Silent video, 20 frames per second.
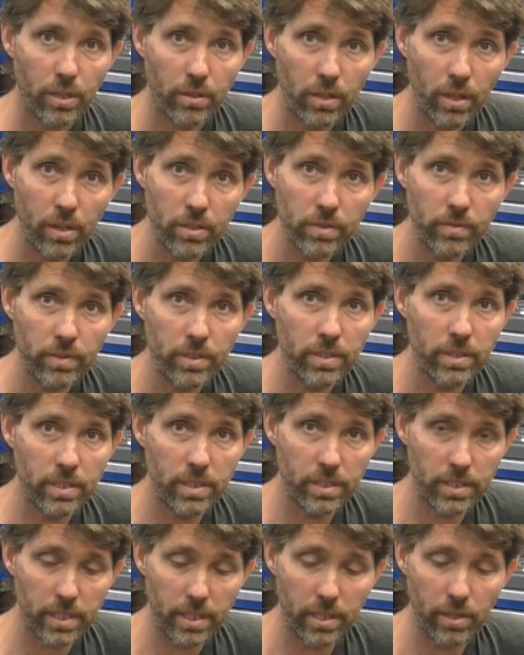So those of you that
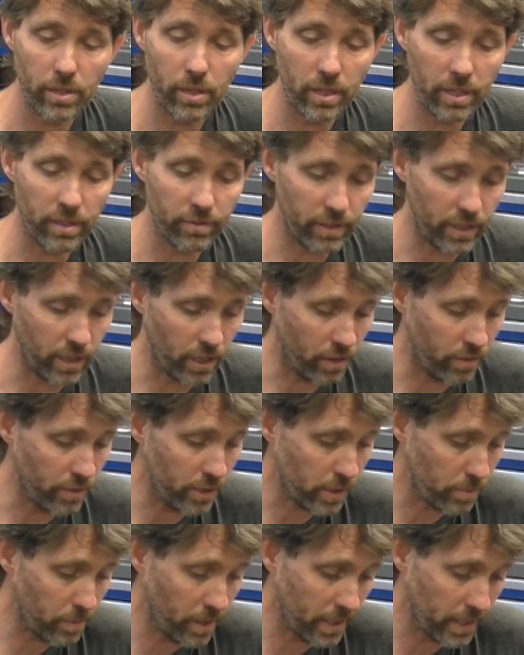didn't see the earlier video,
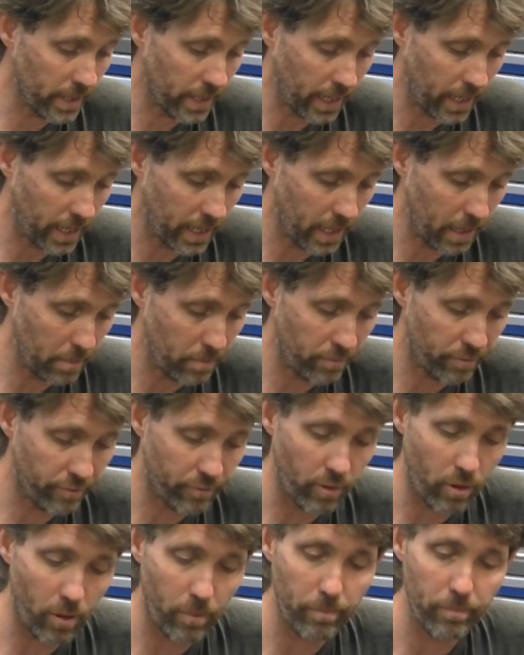this one came
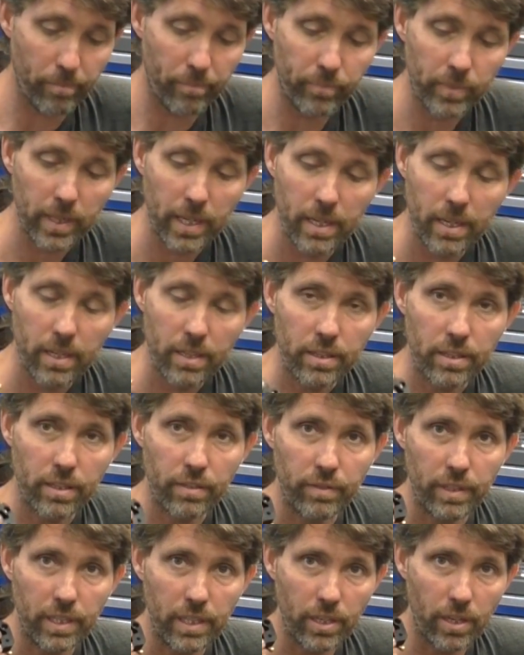from
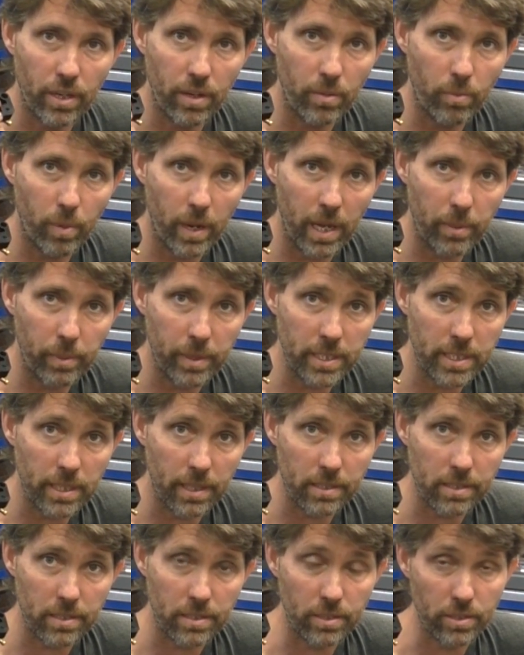the video where we
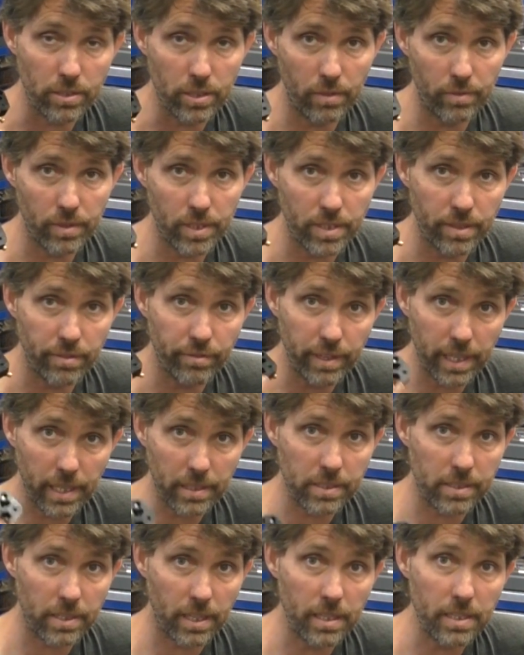test and service the
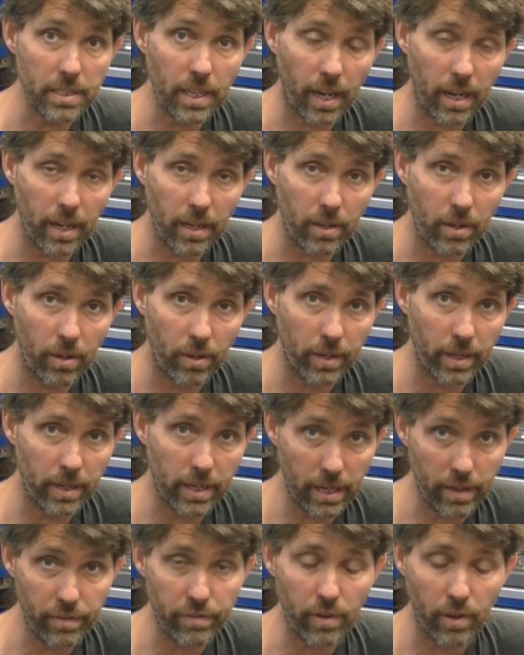VST tank on
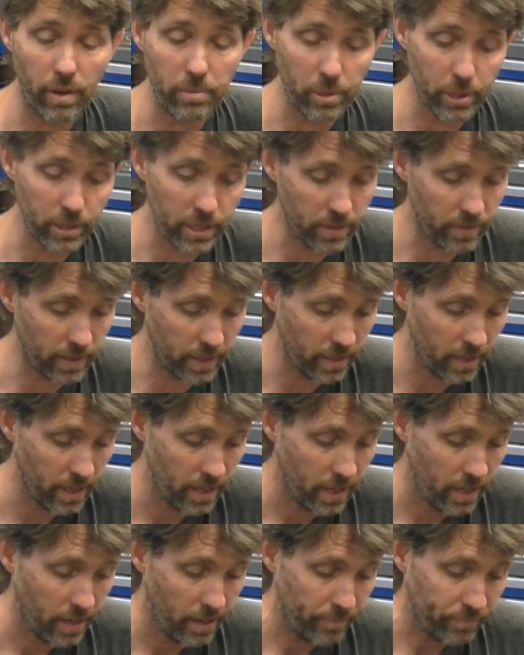an EFI Mercury.
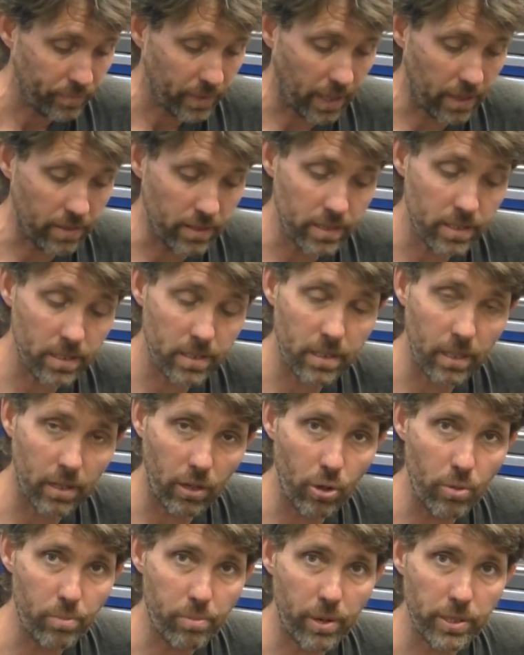And this is the
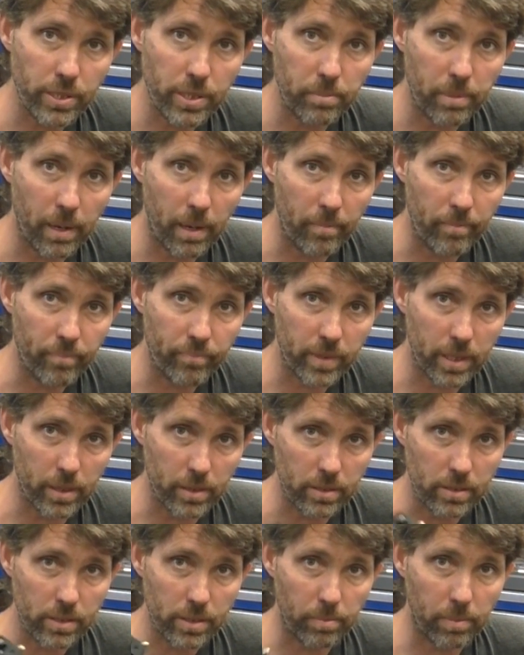low pressure pump
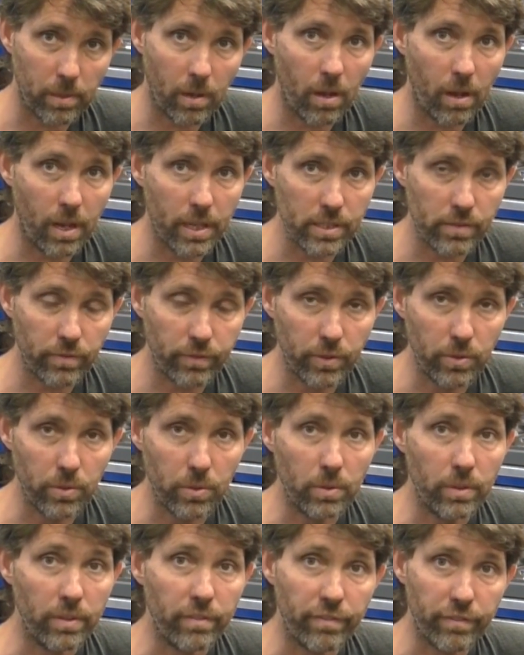that supplies
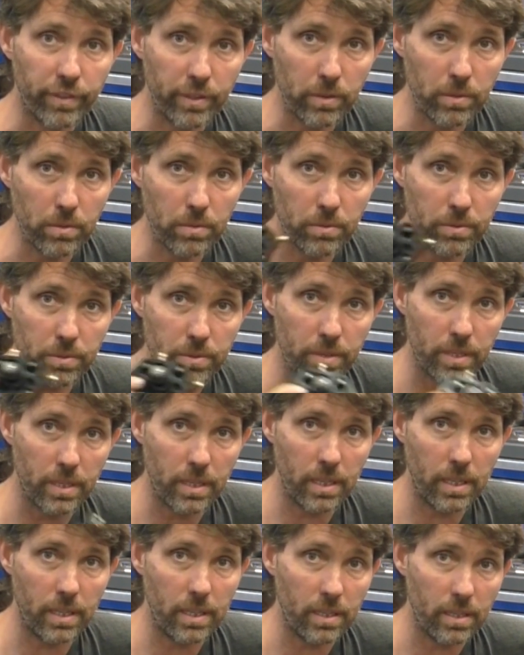fuel and fills
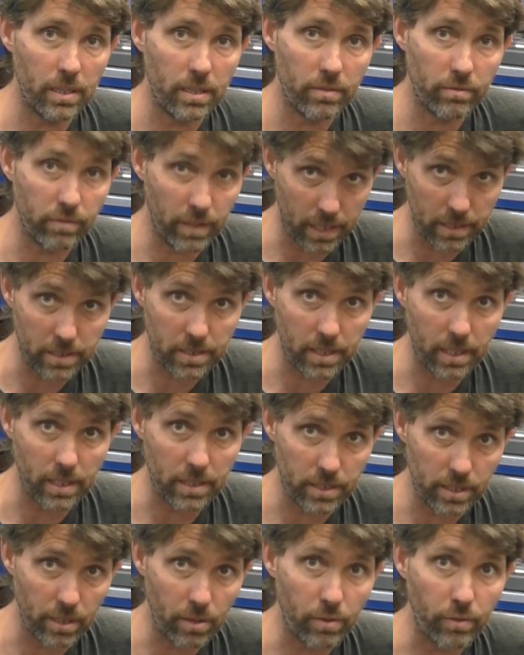the VST
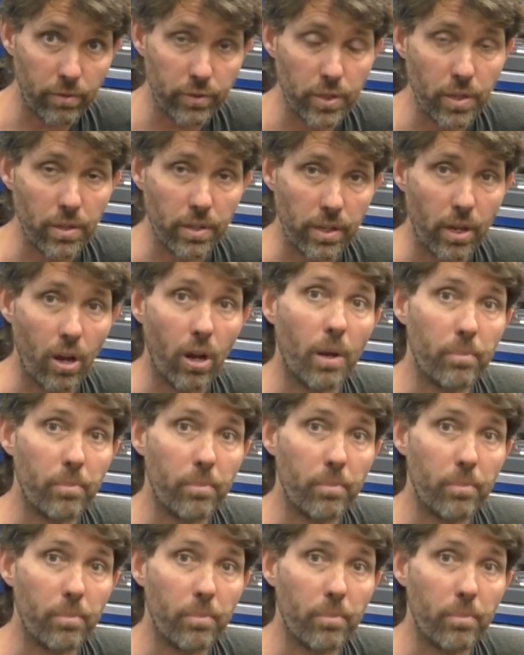itself so that the